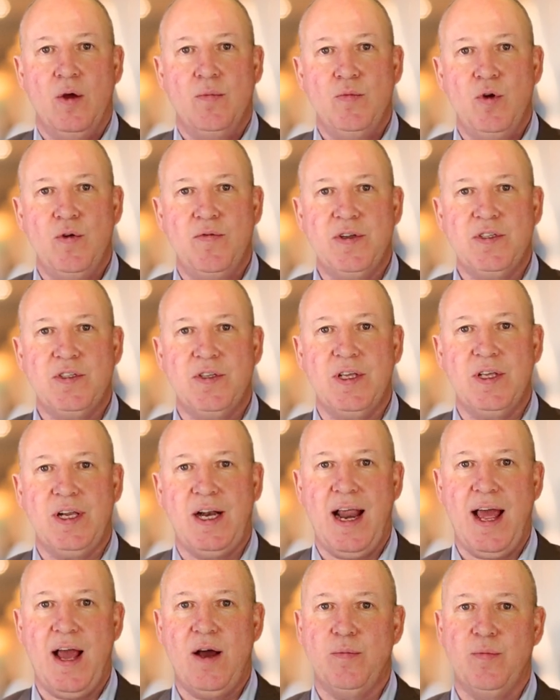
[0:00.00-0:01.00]
Moving to the
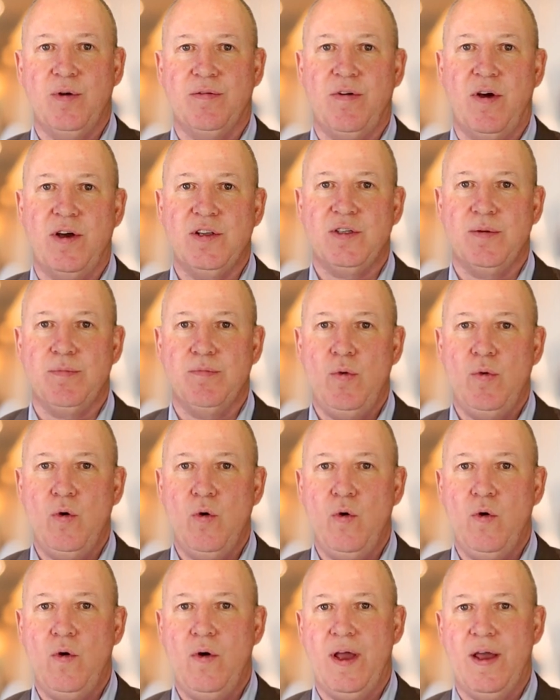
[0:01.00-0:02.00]
cloud provides a
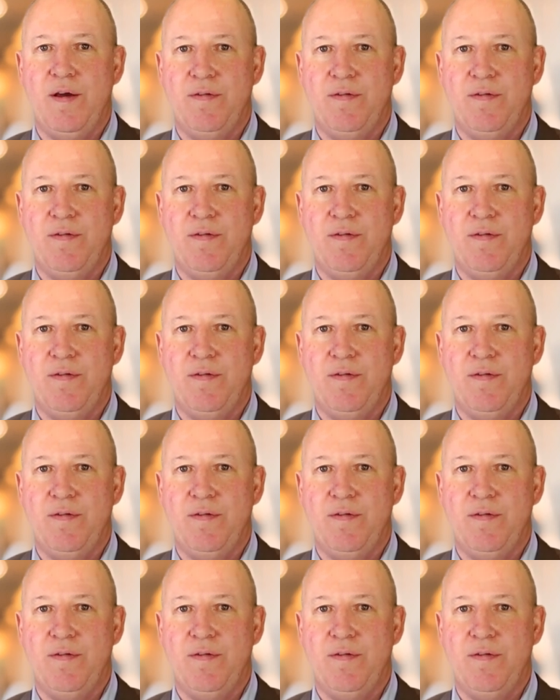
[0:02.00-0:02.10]
more